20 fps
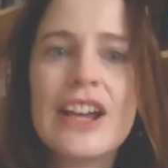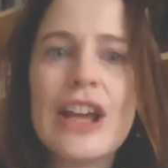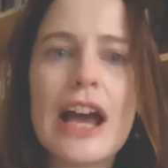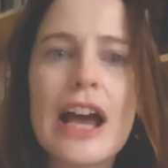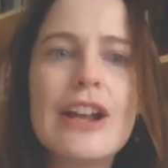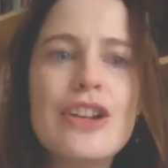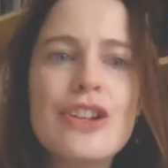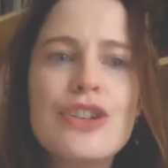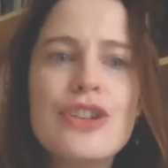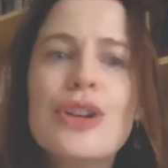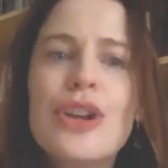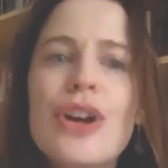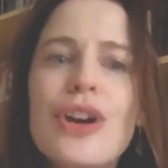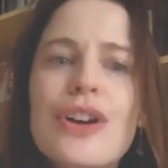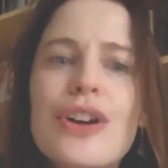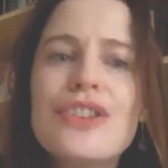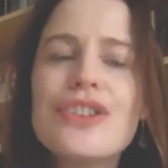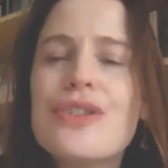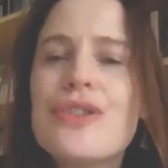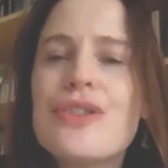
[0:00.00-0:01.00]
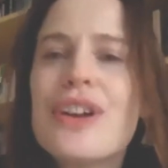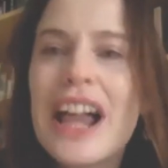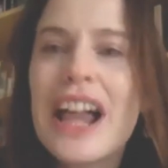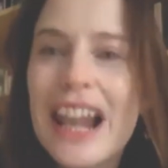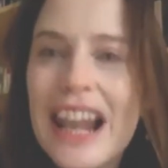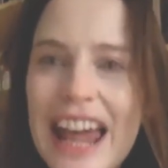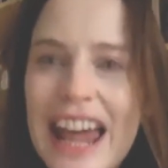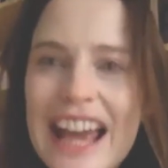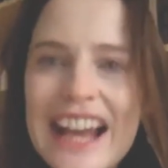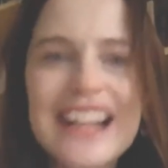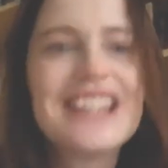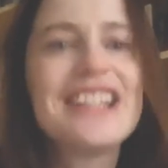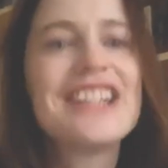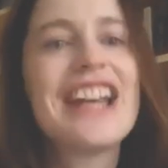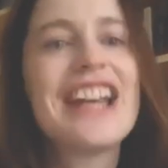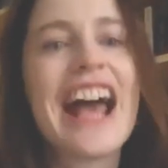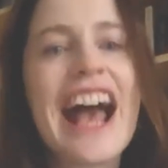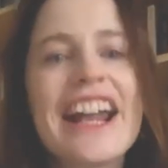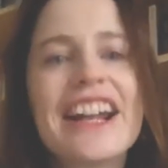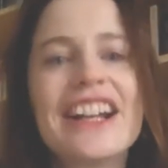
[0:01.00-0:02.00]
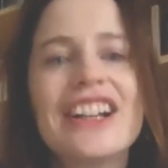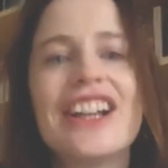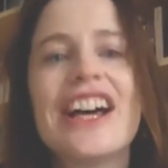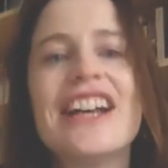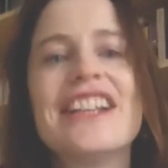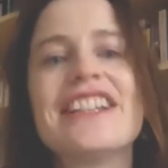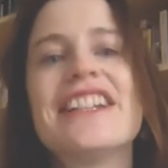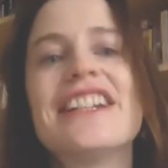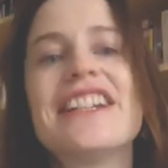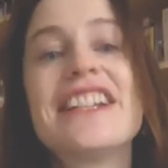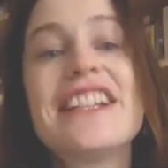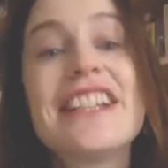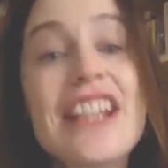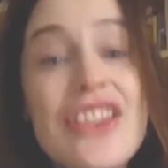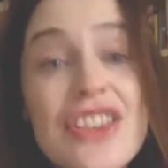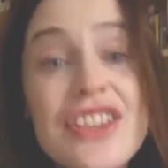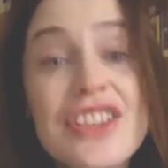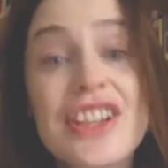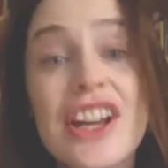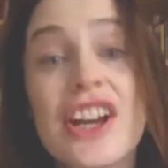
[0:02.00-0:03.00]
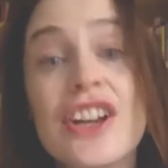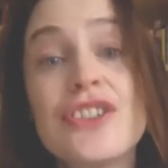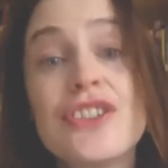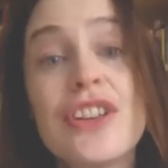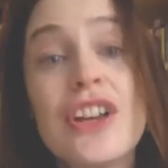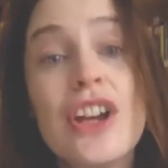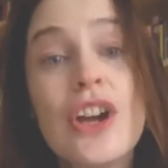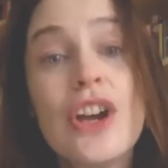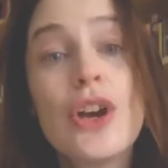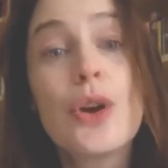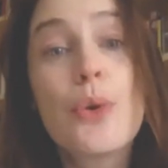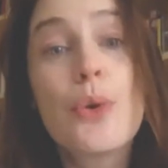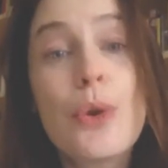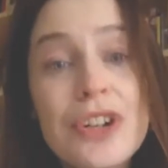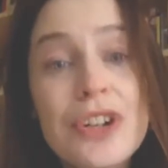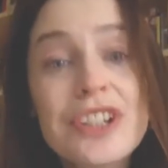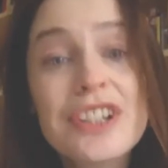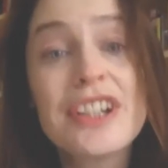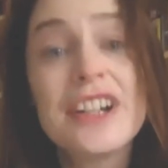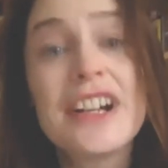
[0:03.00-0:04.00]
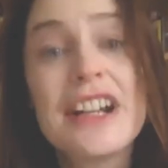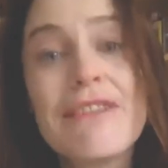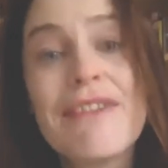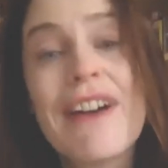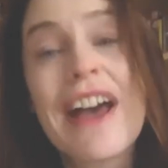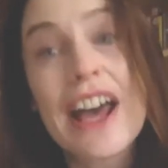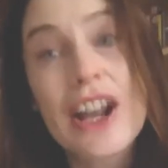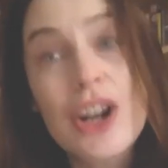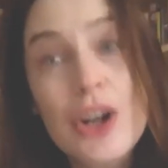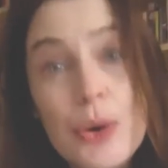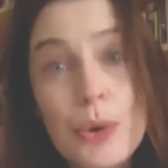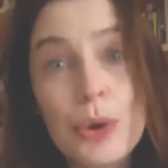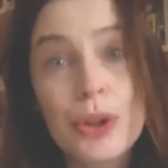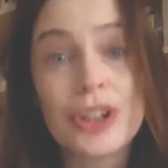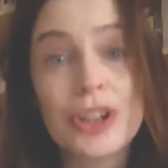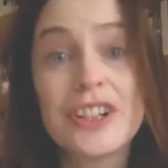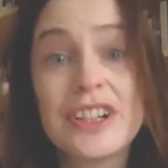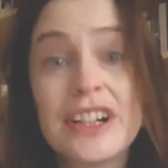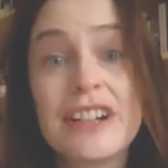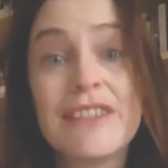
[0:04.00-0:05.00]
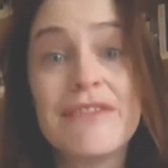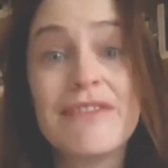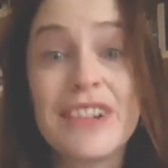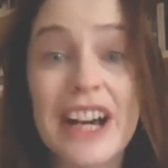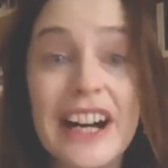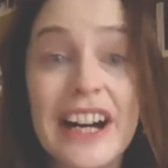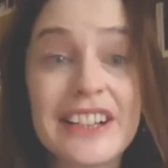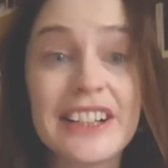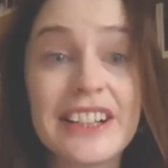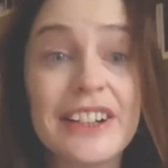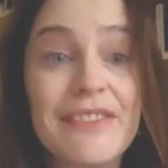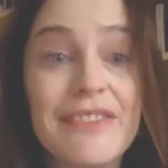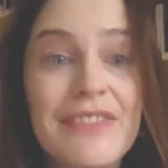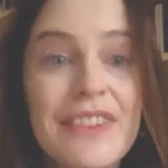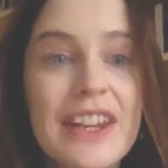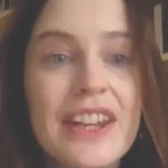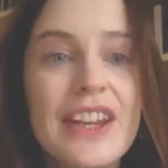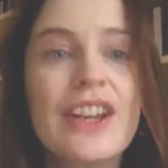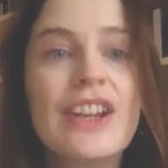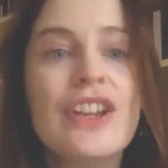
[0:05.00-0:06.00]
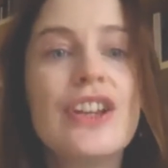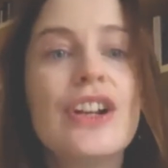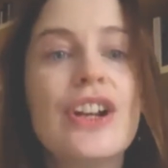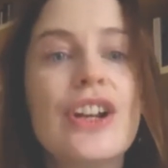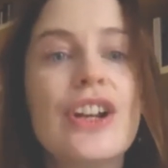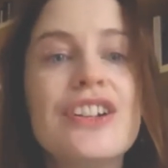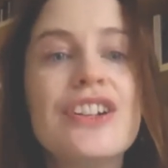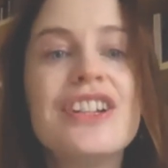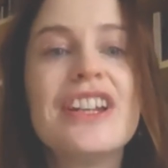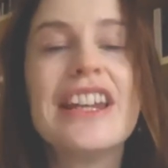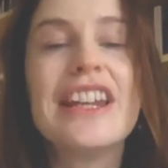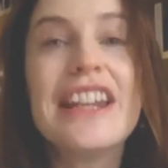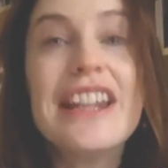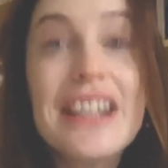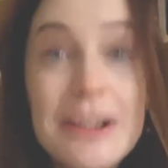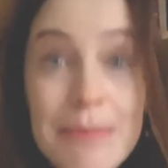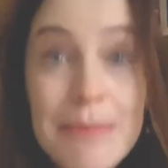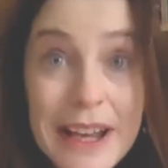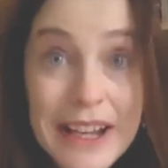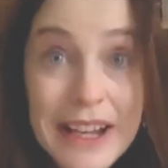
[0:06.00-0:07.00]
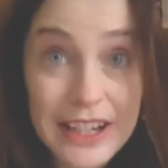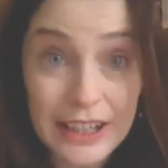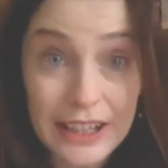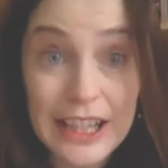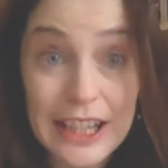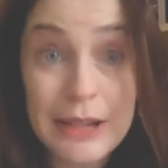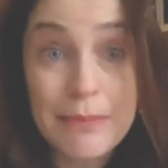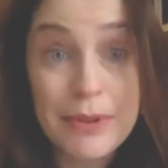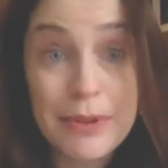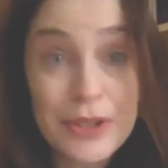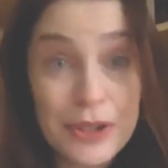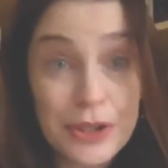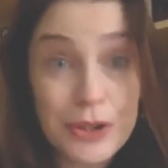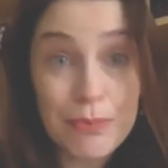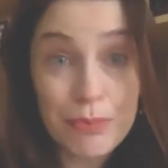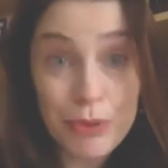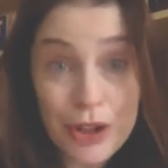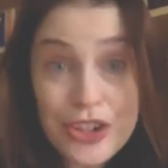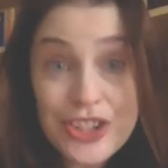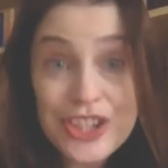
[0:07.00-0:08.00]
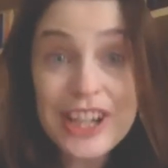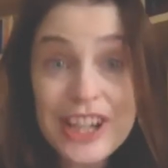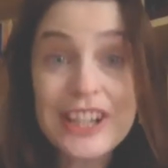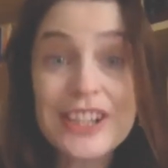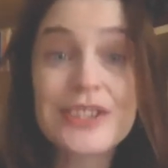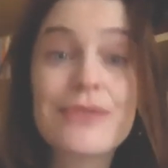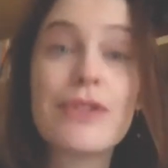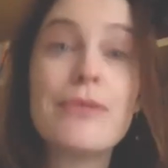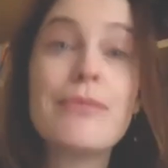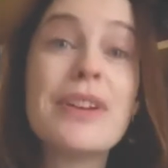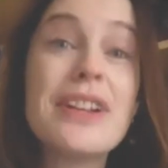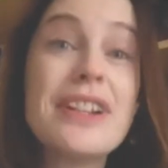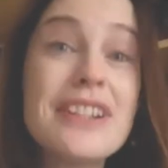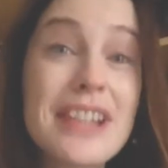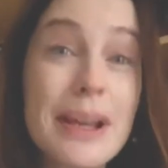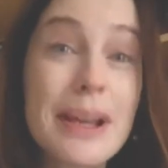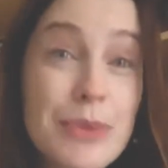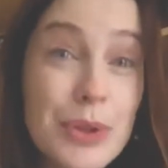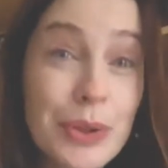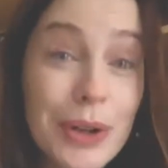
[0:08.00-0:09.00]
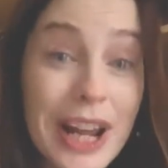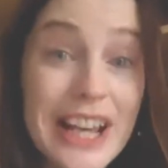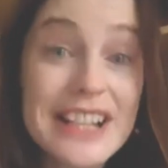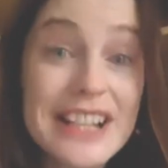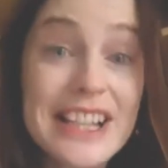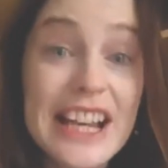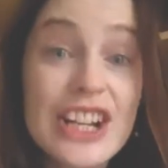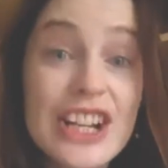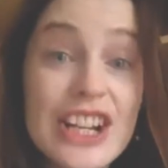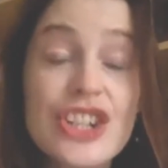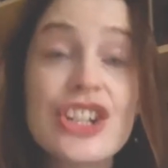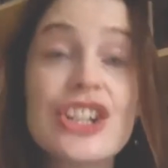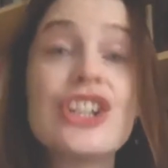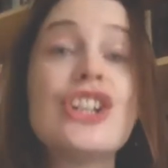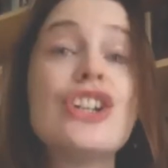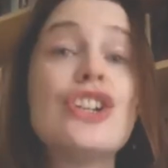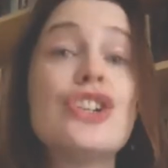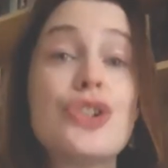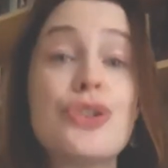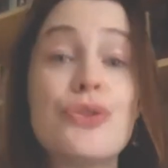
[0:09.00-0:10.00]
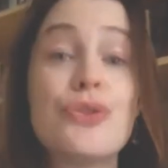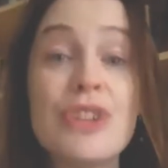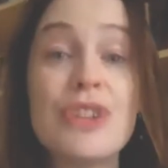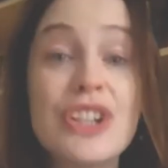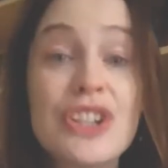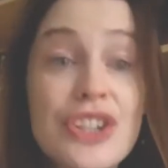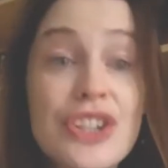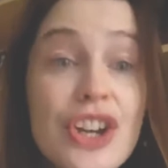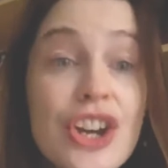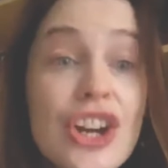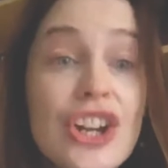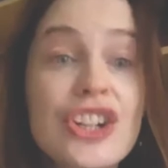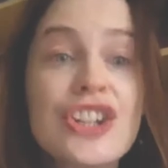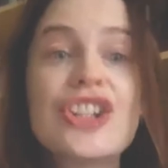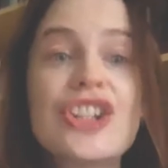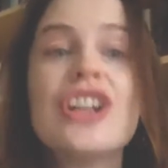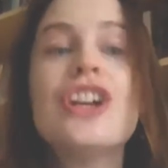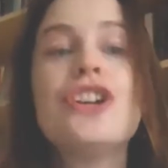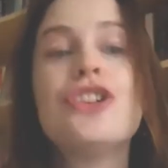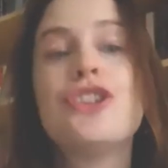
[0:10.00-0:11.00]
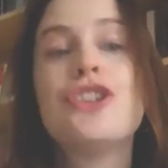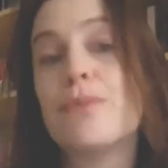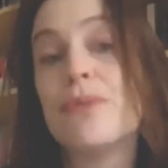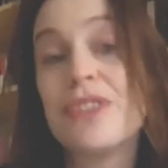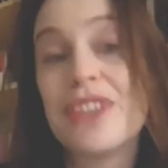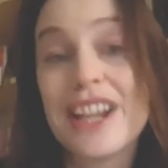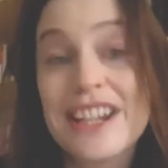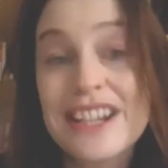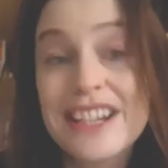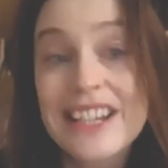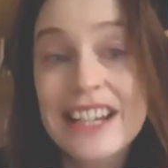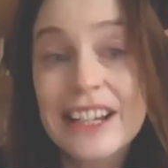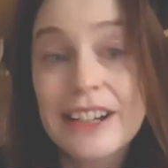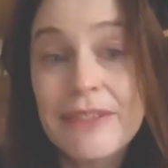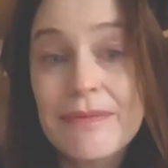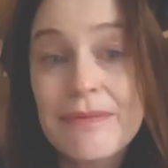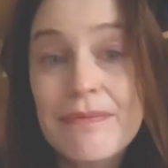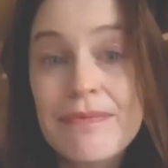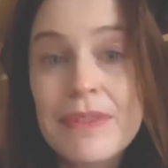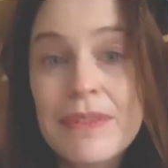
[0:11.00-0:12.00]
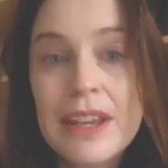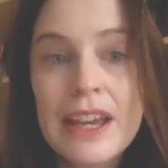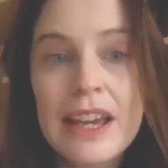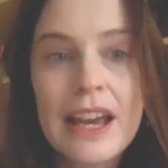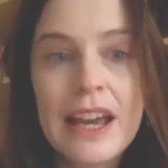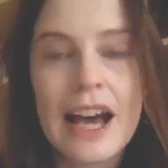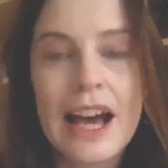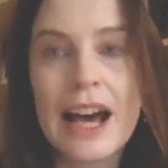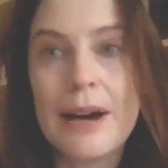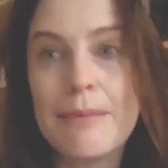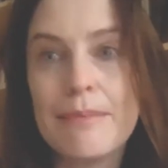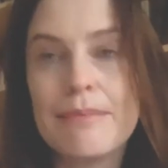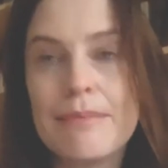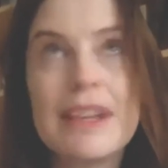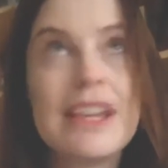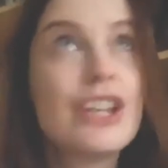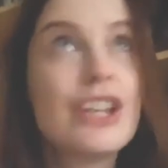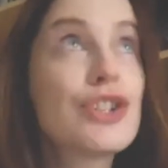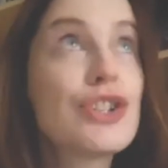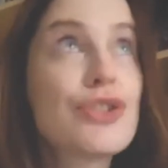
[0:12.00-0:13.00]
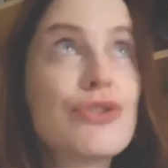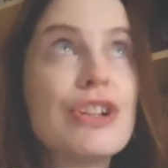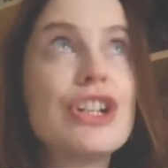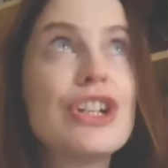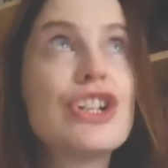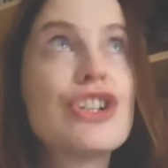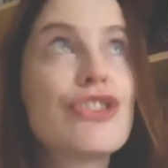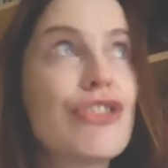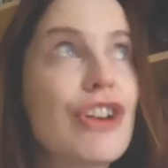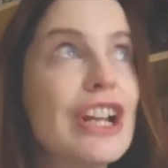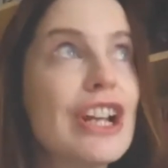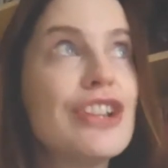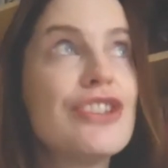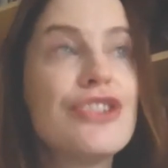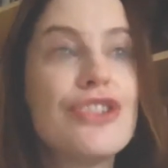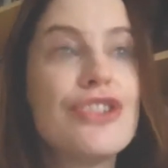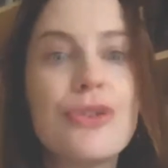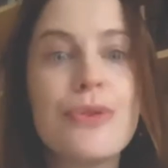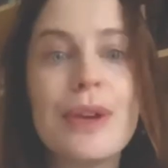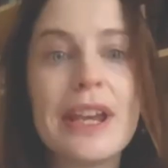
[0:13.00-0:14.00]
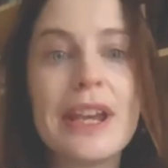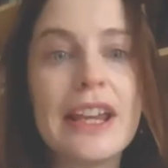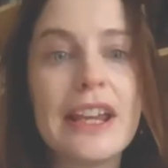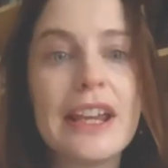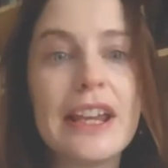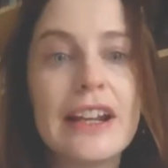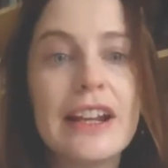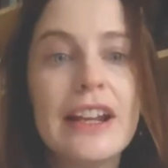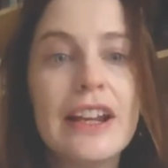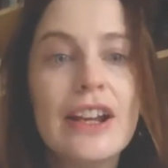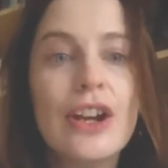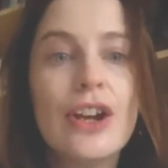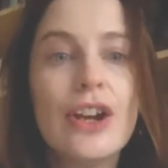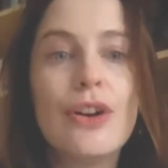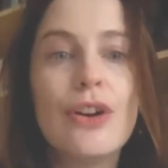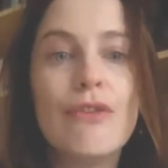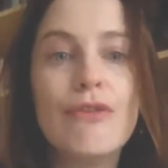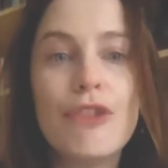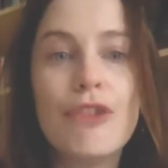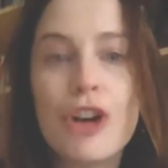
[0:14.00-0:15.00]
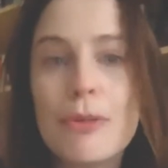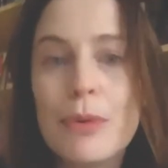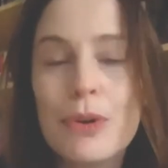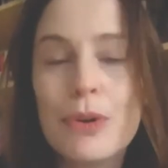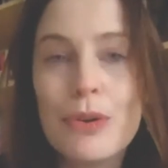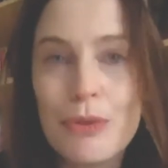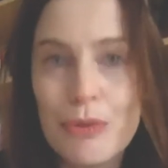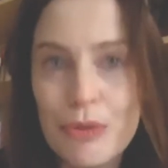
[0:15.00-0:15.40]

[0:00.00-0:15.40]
And you learn to collect, to analyze, and to synthesize quantitative and qualitative data. You learn to independently pursue projects from conceptualization to research to presenting. History trains you in verbal,